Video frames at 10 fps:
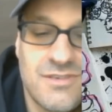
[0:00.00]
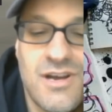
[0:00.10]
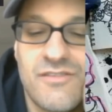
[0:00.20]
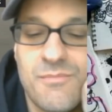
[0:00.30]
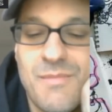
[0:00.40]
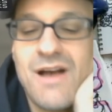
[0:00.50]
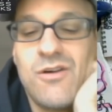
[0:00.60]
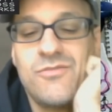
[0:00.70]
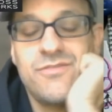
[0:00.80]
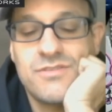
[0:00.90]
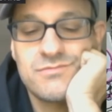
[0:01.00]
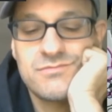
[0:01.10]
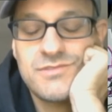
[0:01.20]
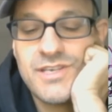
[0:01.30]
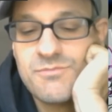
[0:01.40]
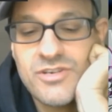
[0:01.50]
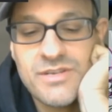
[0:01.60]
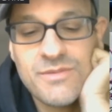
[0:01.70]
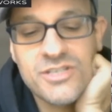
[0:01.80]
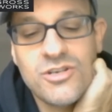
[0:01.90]
of a mouth in
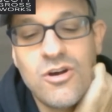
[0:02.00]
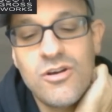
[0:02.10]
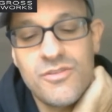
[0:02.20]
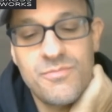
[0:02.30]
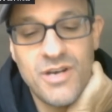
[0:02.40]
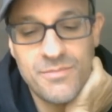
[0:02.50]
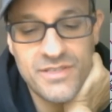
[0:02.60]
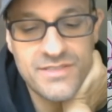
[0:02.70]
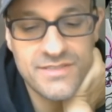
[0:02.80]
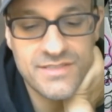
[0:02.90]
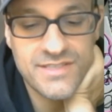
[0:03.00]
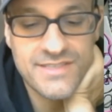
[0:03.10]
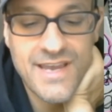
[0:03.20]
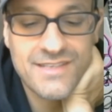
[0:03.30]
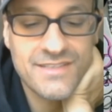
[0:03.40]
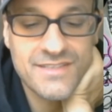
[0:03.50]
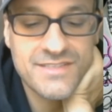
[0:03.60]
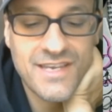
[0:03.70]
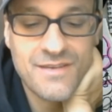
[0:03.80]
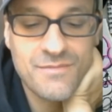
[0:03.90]
pretty much all the puppets that's exactly the
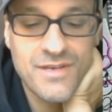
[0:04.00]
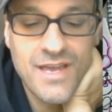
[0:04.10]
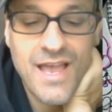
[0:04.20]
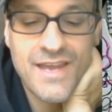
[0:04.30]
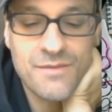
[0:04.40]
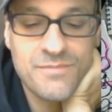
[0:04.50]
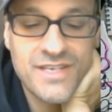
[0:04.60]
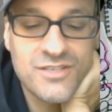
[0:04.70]
same, and a big